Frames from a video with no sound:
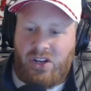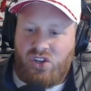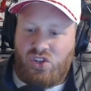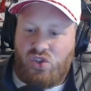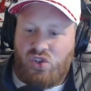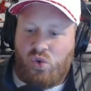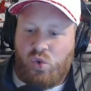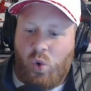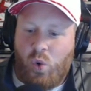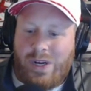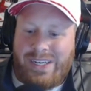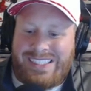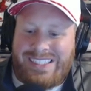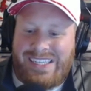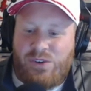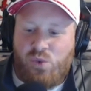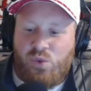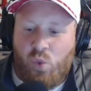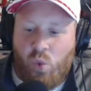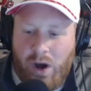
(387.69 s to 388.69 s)

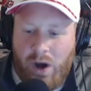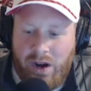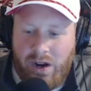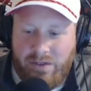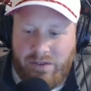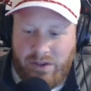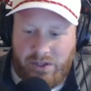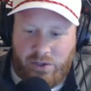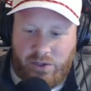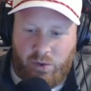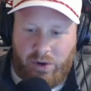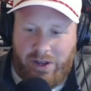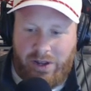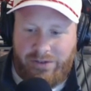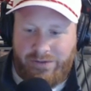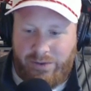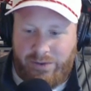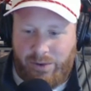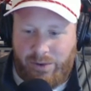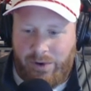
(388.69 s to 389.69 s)
21 of those
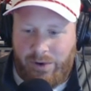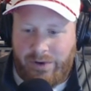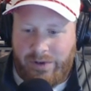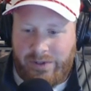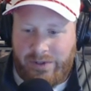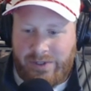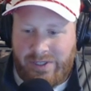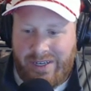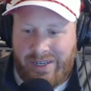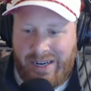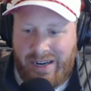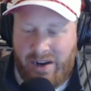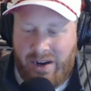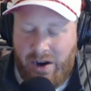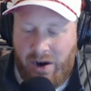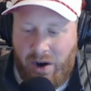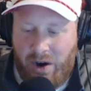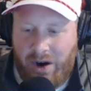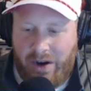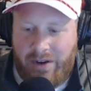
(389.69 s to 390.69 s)
24
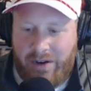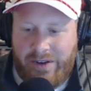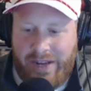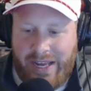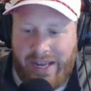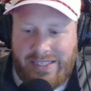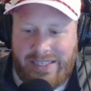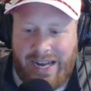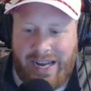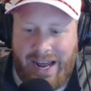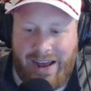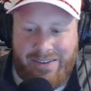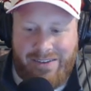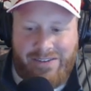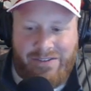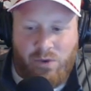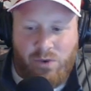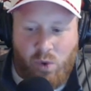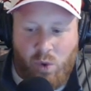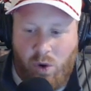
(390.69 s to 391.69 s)
are kids that have
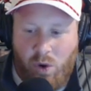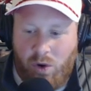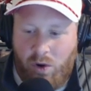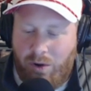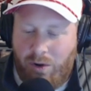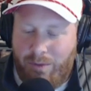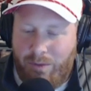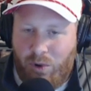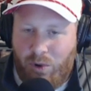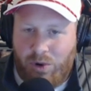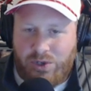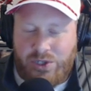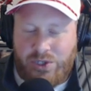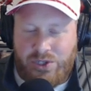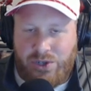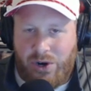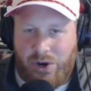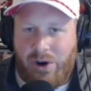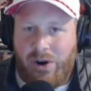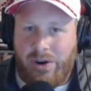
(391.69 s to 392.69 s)
4 or more
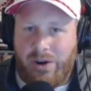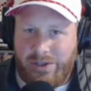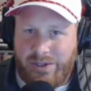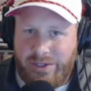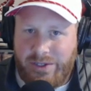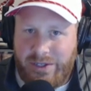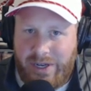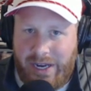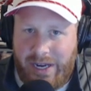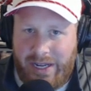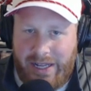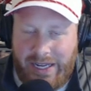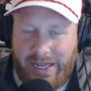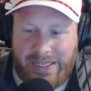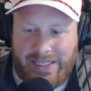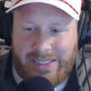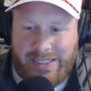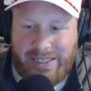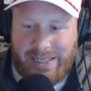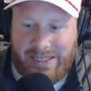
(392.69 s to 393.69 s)
stars in the
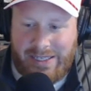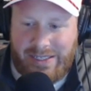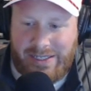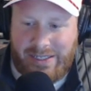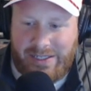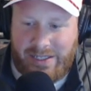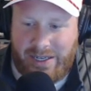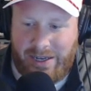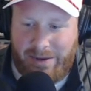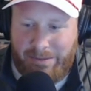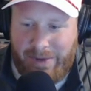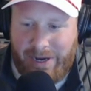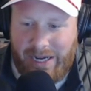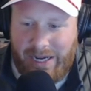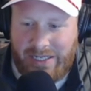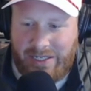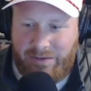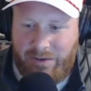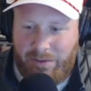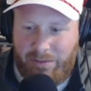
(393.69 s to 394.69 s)
consensus
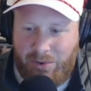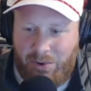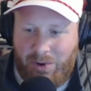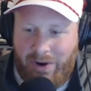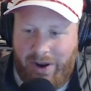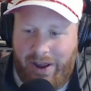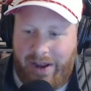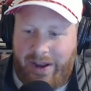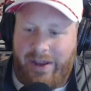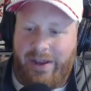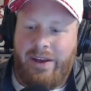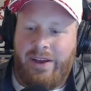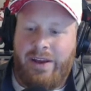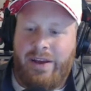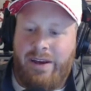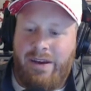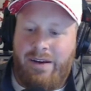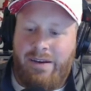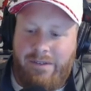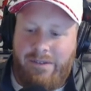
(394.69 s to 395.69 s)
composite reporting.
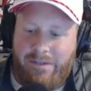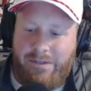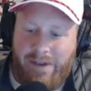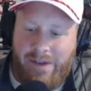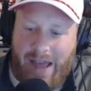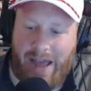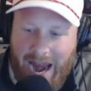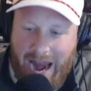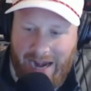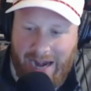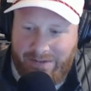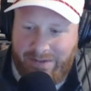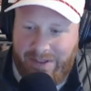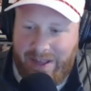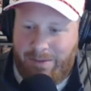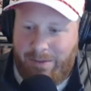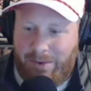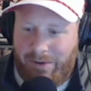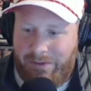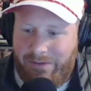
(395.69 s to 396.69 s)
8 of
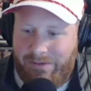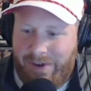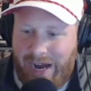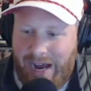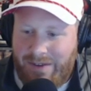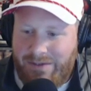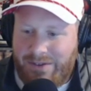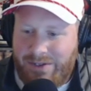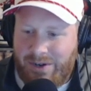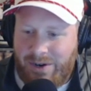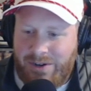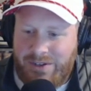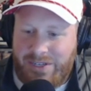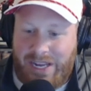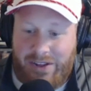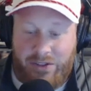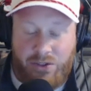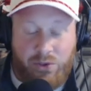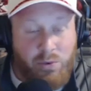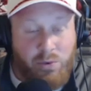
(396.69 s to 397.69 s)
them are 5 stars,
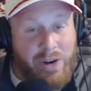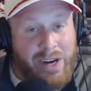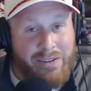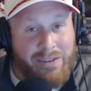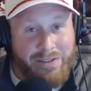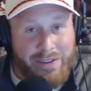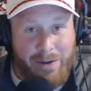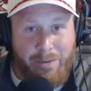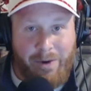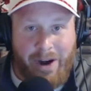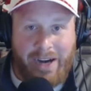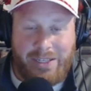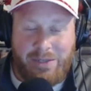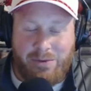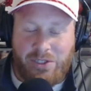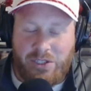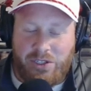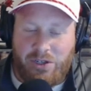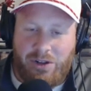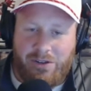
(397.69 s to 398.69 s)
and 3 of them are actually
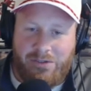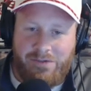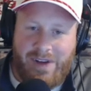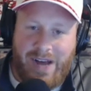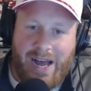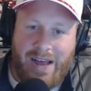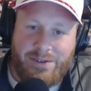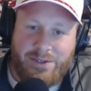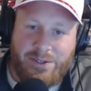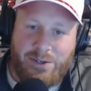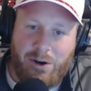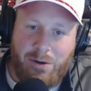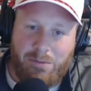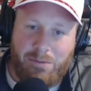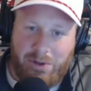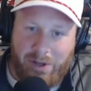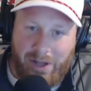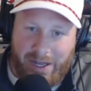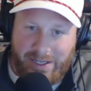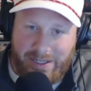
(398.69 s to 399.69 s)
what you call a 5-star
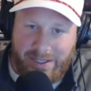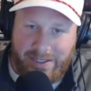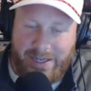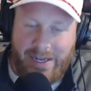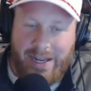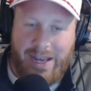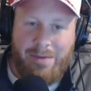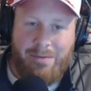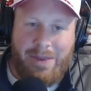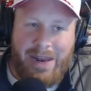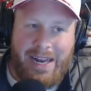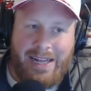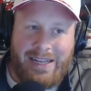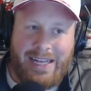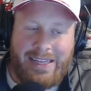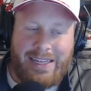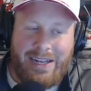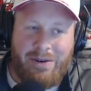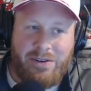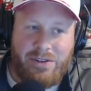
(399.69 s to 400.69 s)
plus, meaning
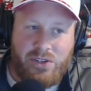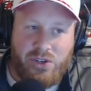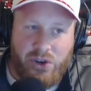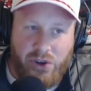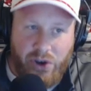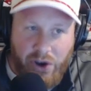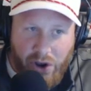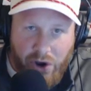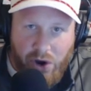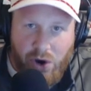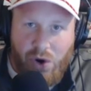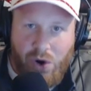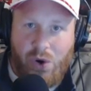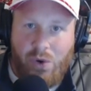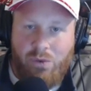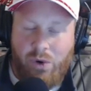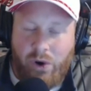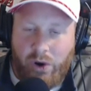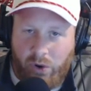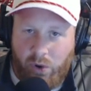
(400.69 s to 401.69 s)
that there is
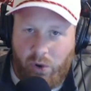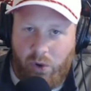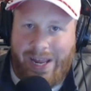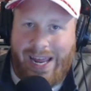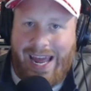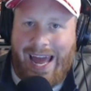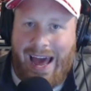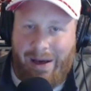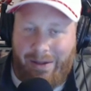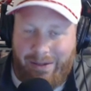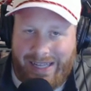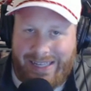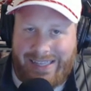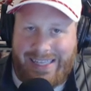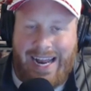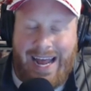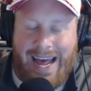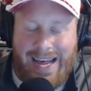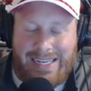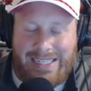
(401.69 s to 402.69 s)
no recruiting outlet
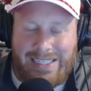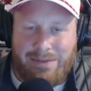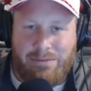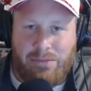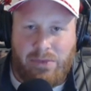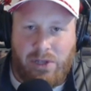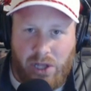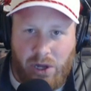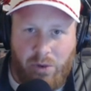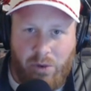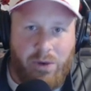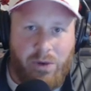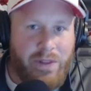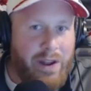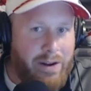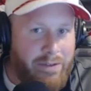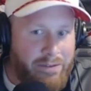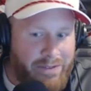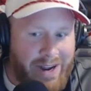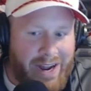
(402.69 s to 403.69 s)
that has them lower
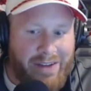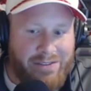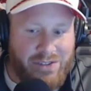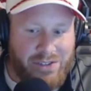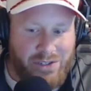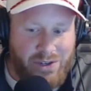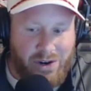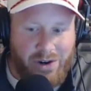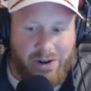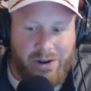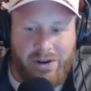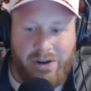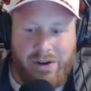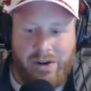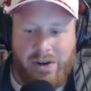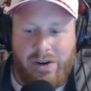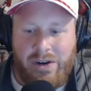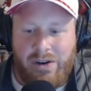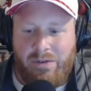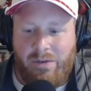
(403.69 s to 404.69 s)
than a 5-star,
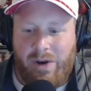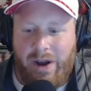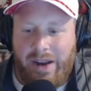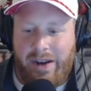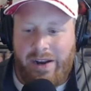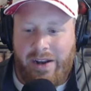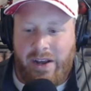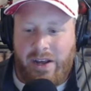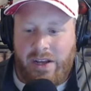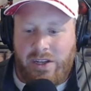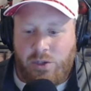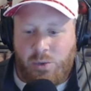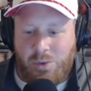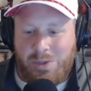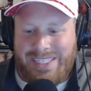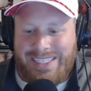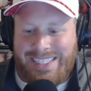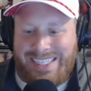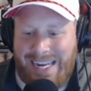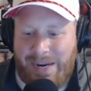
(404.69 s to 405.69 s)
right? So we'll
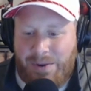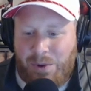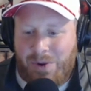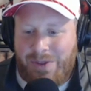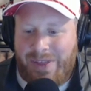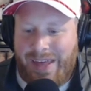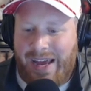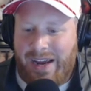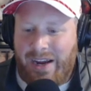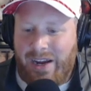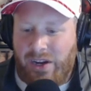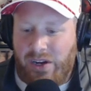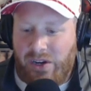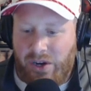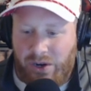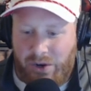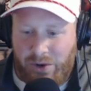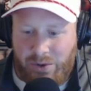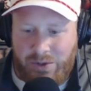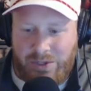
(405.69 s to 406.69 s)
see where that
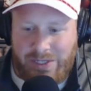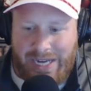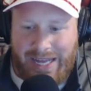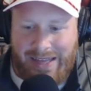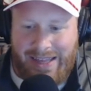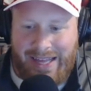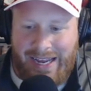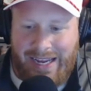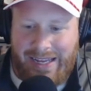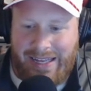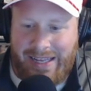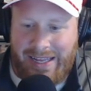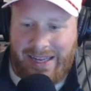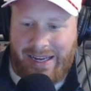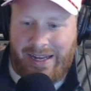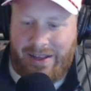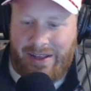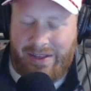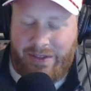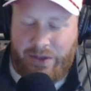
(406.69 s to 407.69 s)
goes. I think
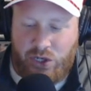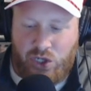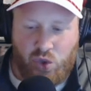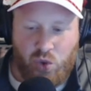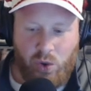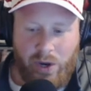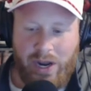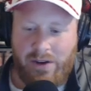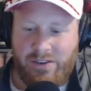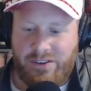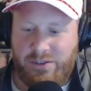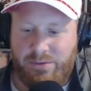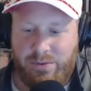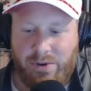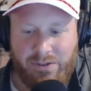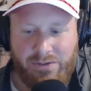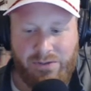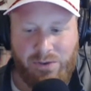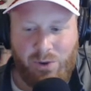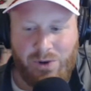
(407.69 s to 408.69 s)
the trio of
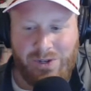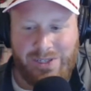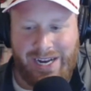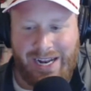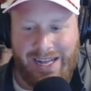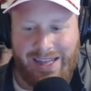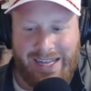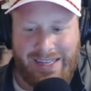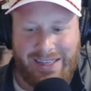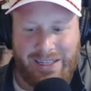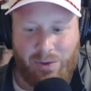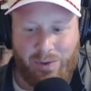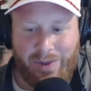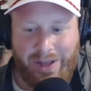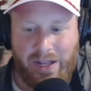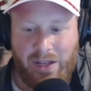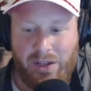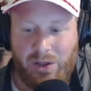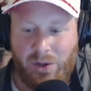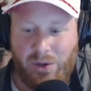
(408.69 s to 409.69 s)
small forwards that I think they're really
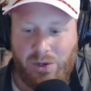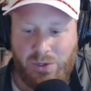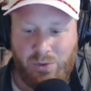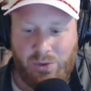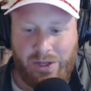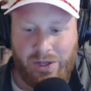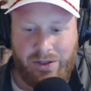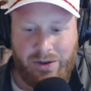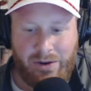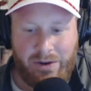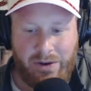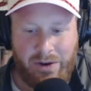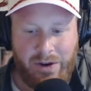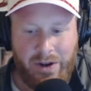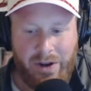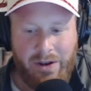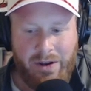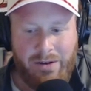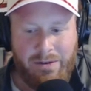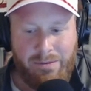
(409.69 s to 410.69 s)
close with are
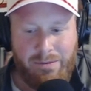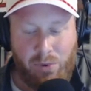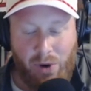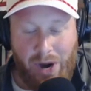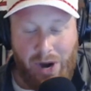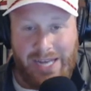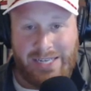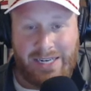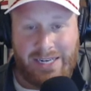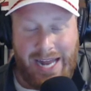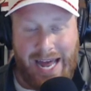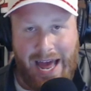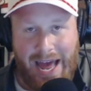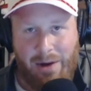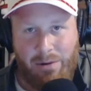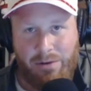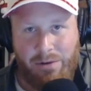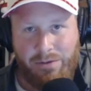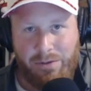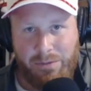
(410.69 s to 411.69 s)
Bryson
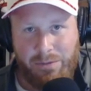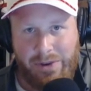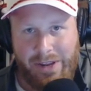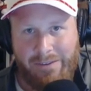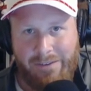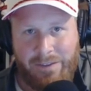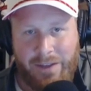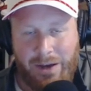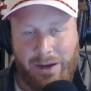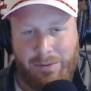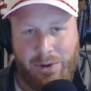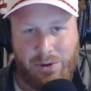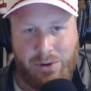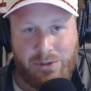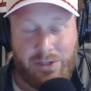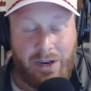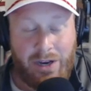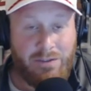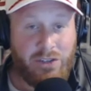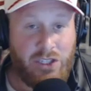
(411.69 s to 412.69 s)
Howard from DFW,
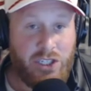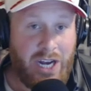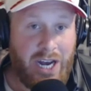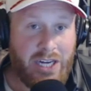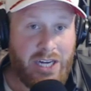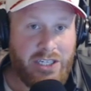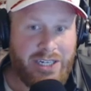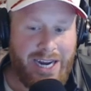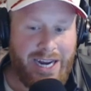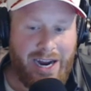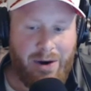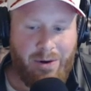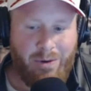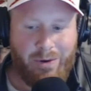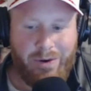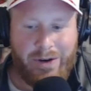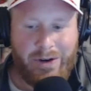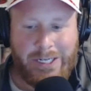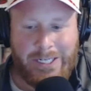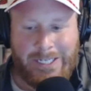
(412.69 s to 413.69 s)
son of Josh
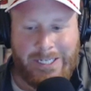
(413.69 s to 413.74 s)
Howard,